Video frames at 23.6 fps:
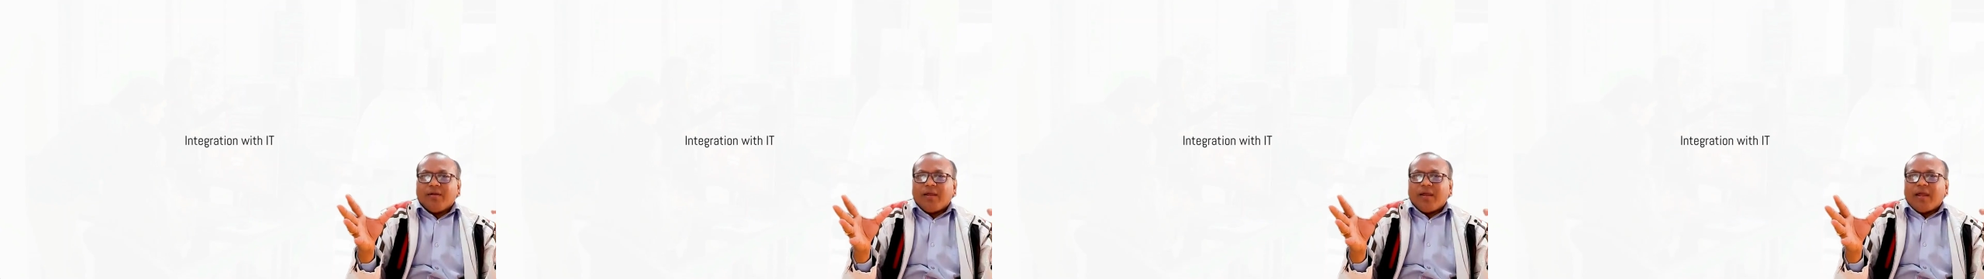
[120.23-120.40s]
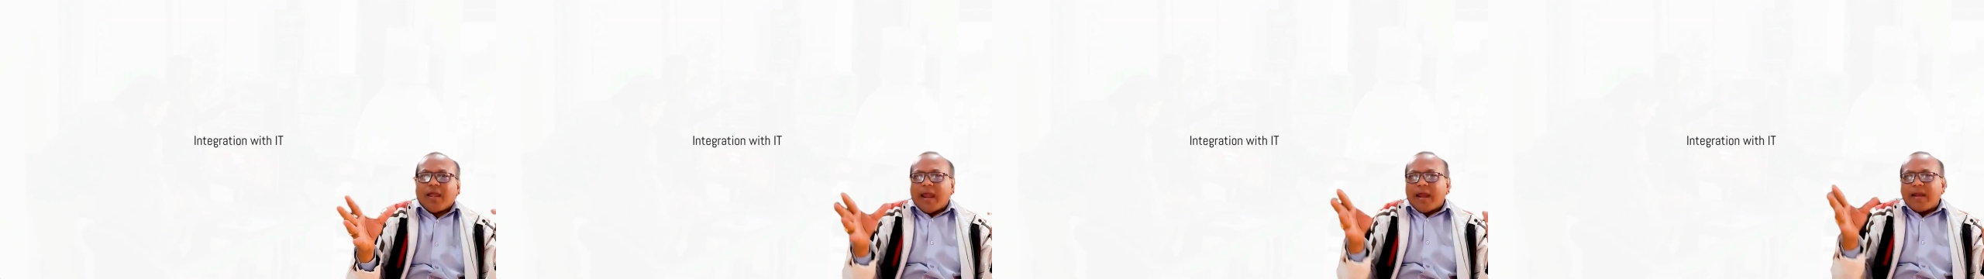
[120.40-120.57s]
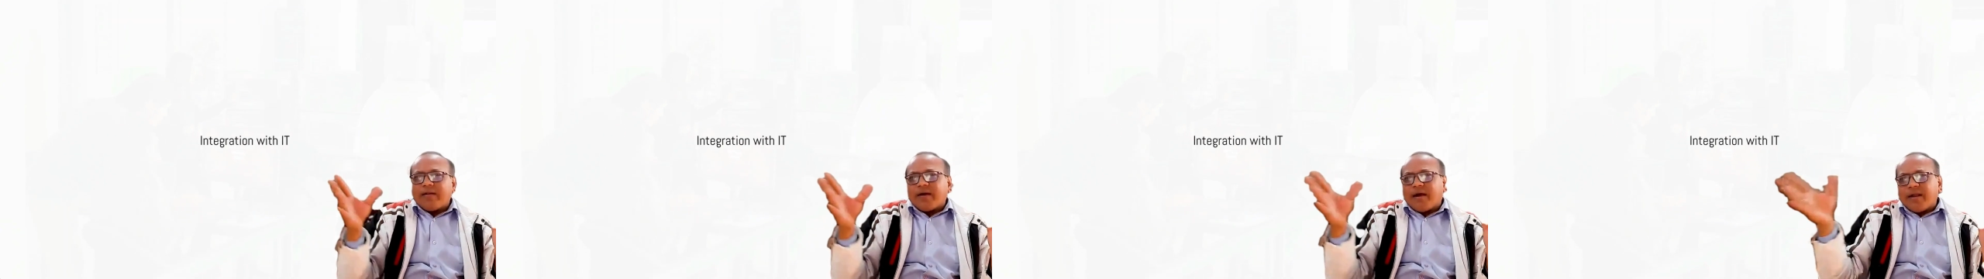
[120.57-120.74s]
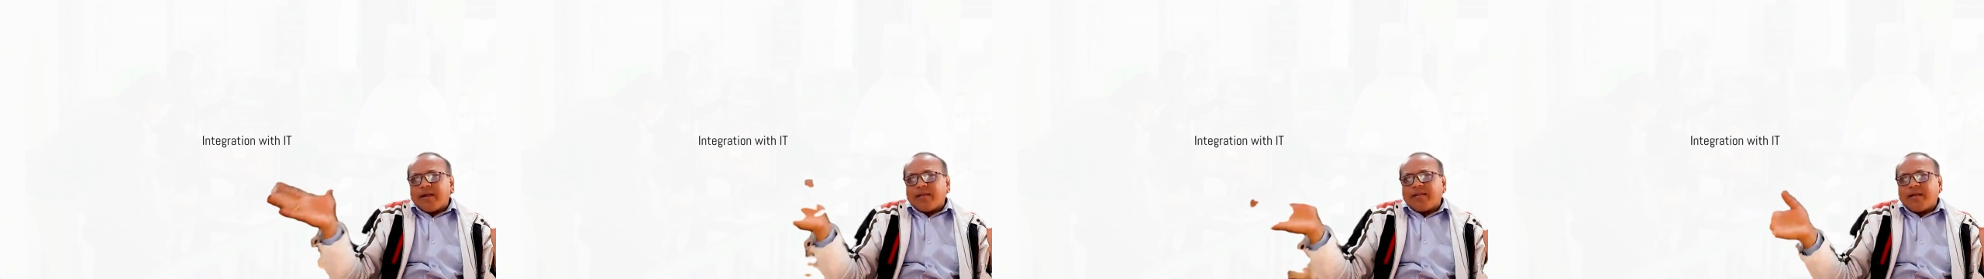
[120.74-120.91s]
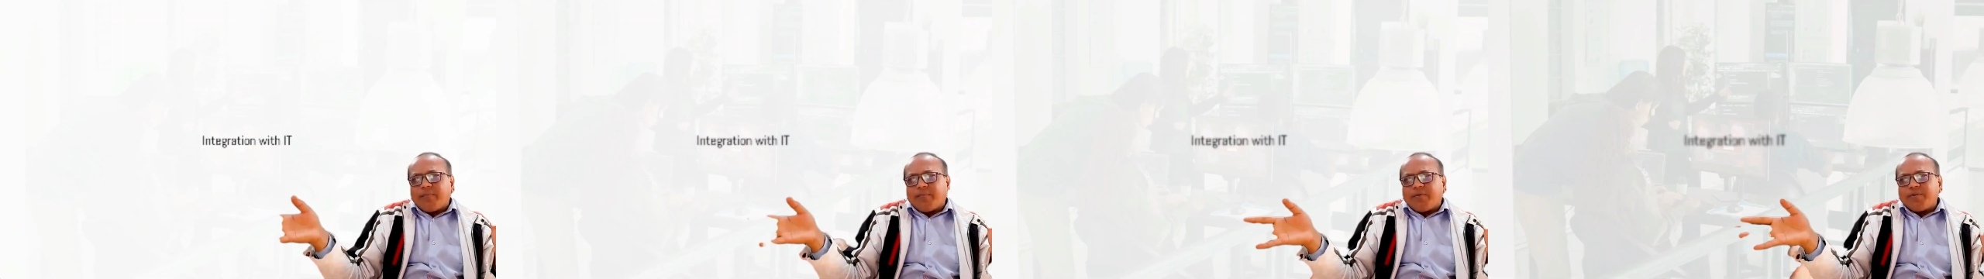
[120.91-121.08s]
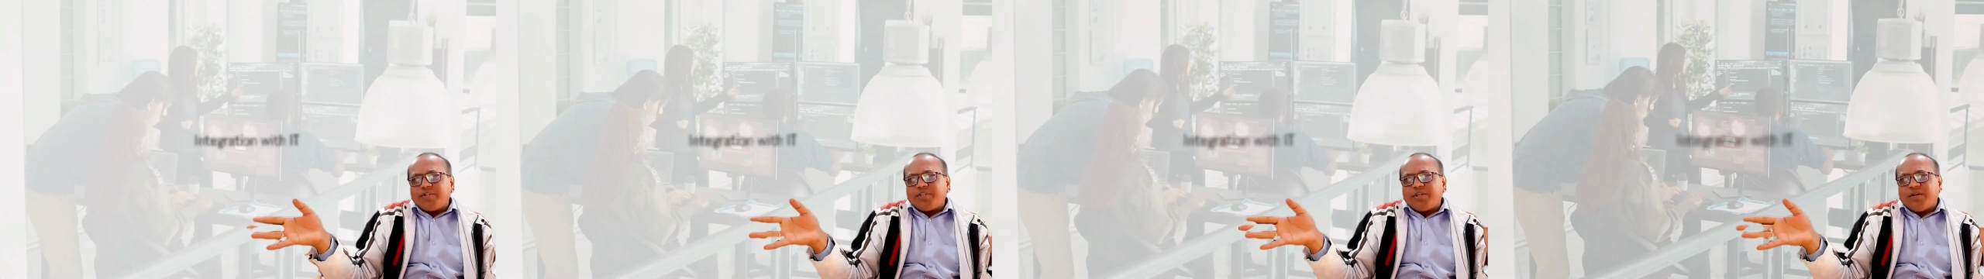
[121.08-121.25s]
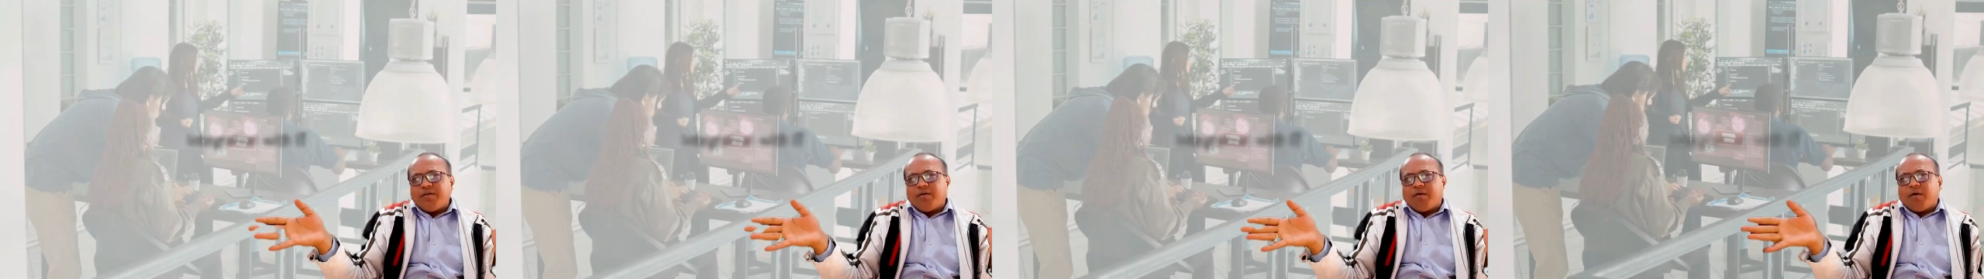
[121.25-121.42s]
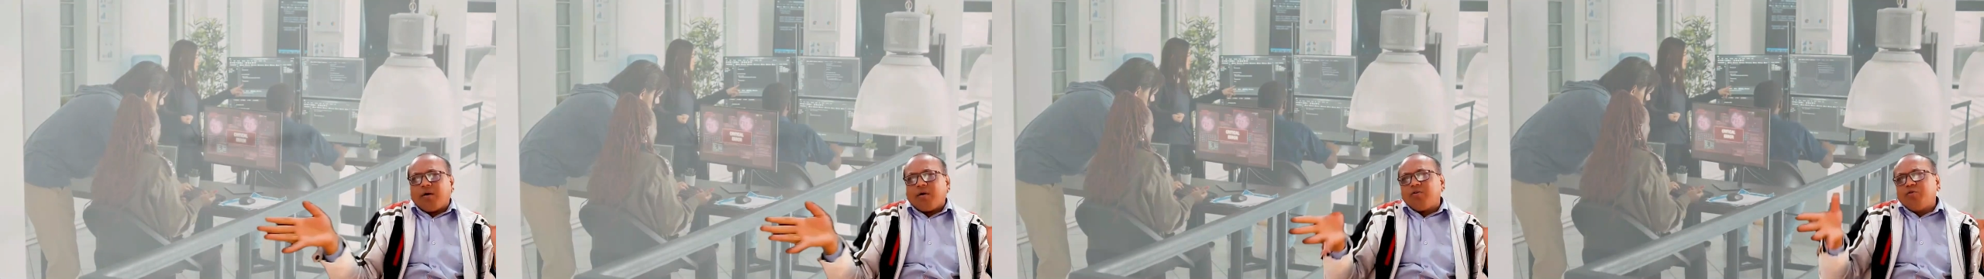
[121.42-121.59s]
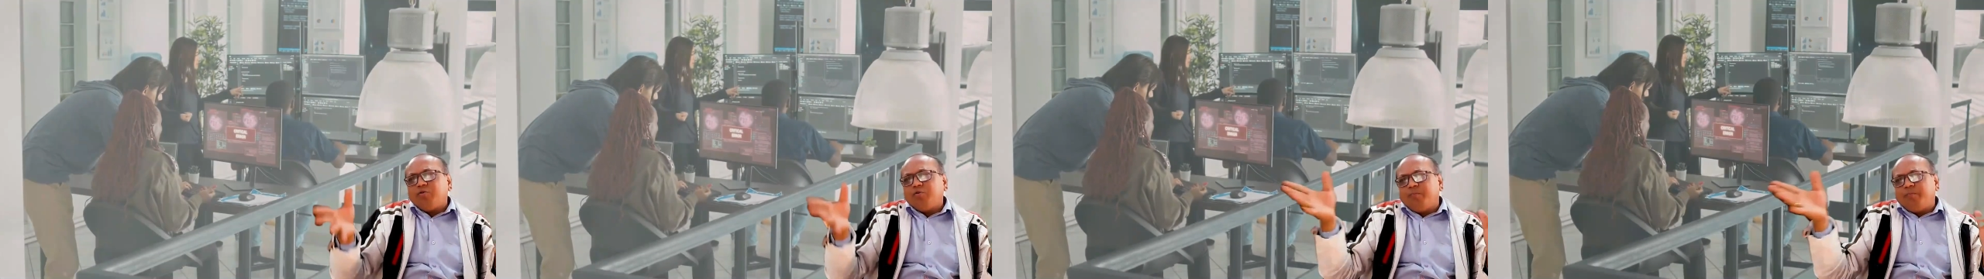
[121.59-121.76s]
And another person
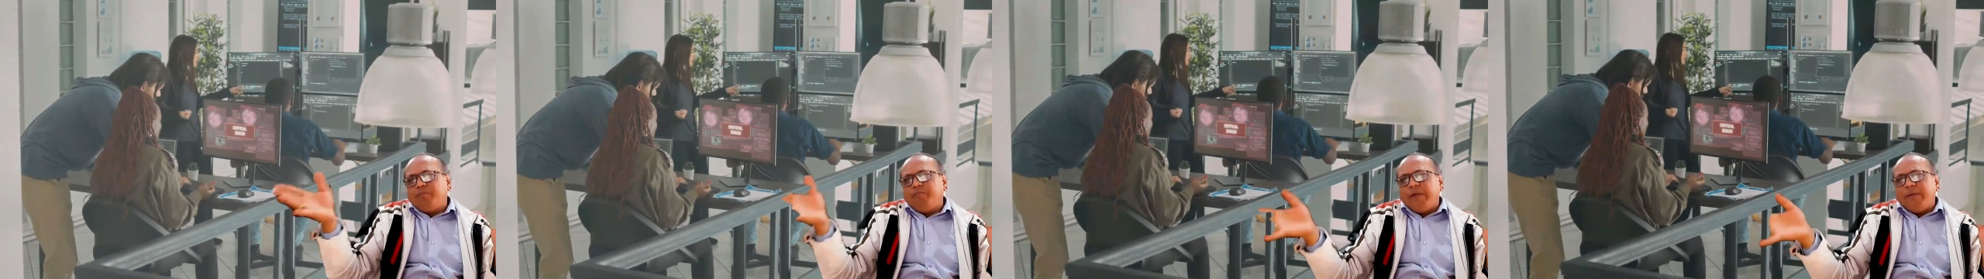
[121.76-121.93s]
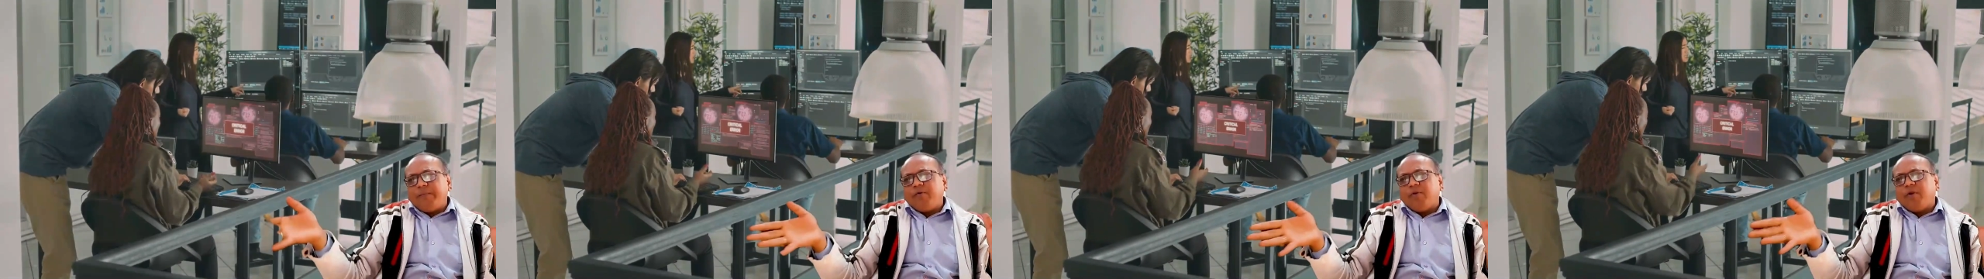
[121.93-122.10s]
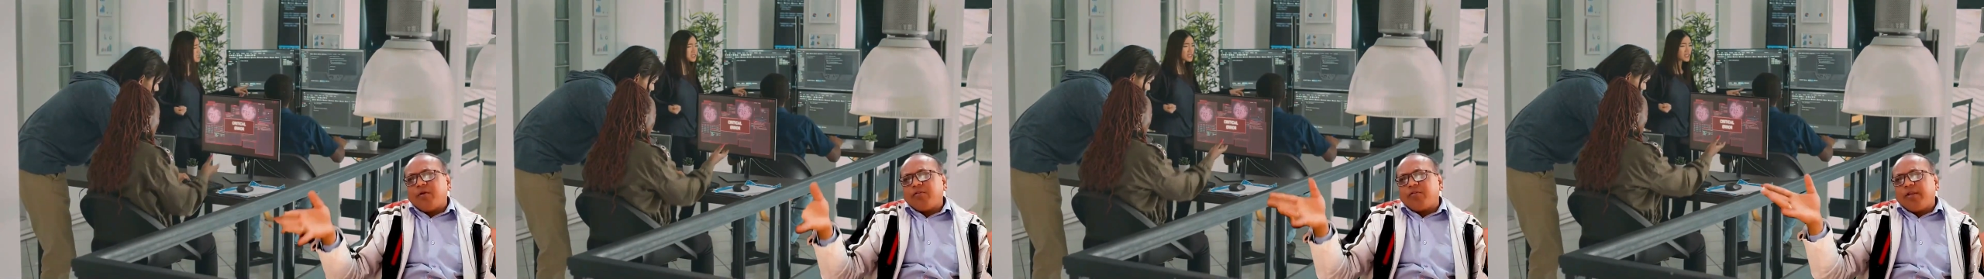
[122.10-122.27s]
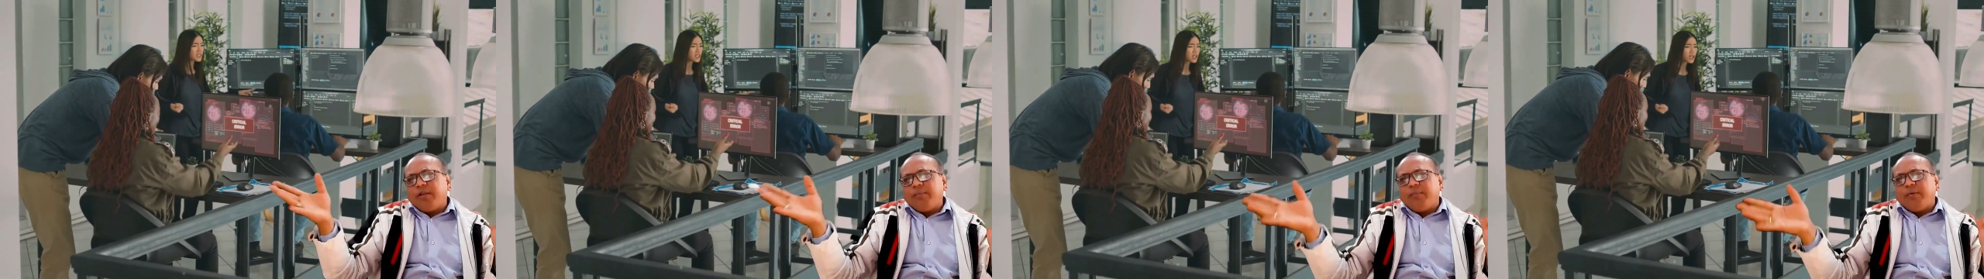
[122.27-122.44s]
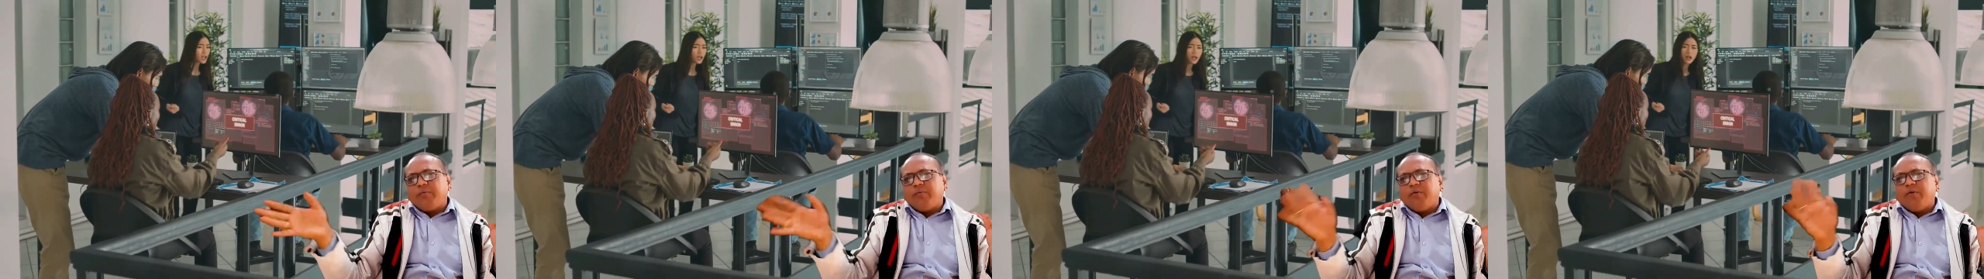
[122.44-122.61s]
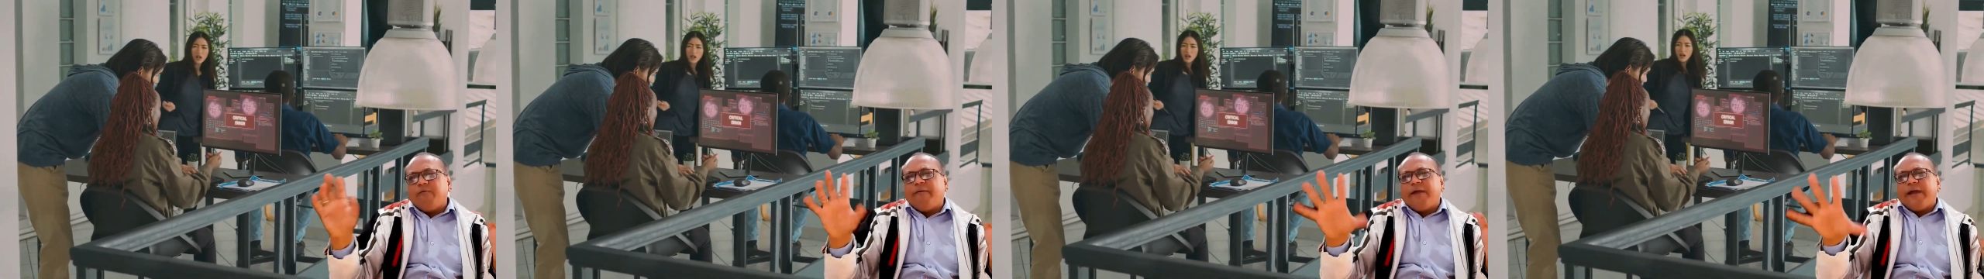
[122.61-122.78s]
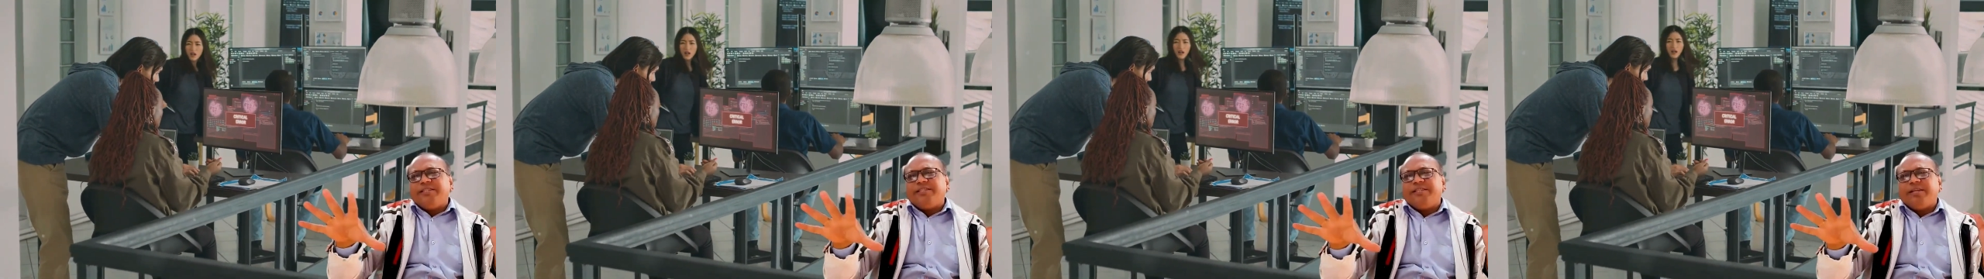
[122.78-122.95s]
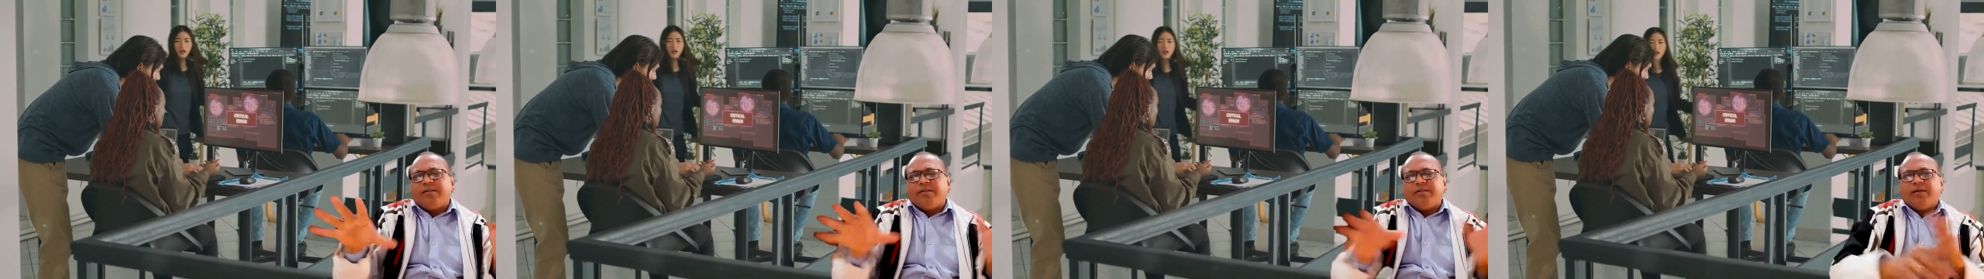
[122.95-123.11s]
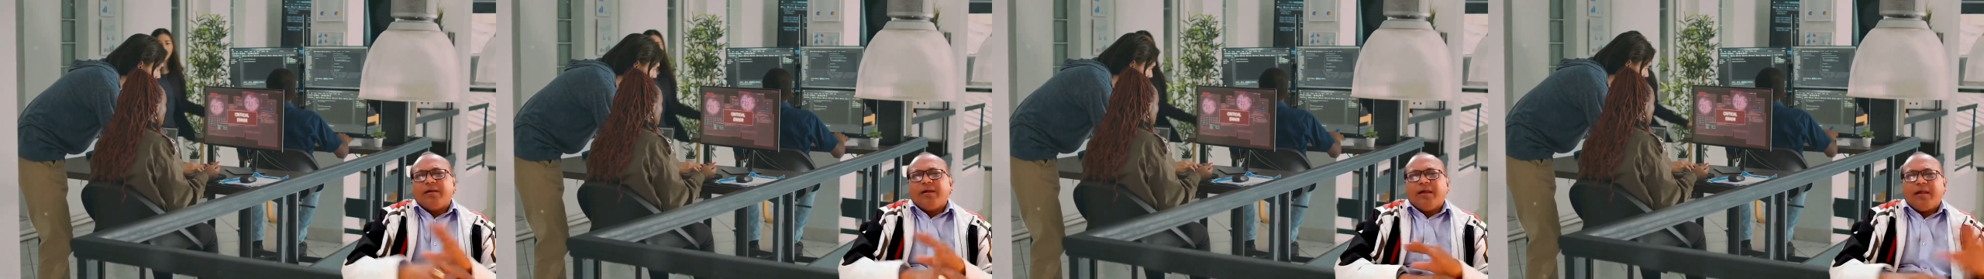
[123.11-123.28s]
or two people or three people vets
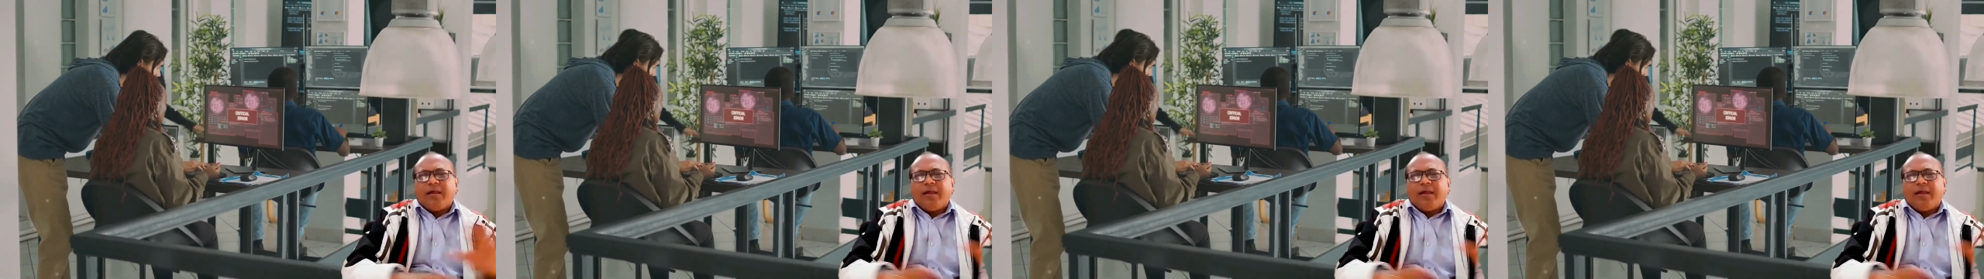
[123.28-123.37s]
it,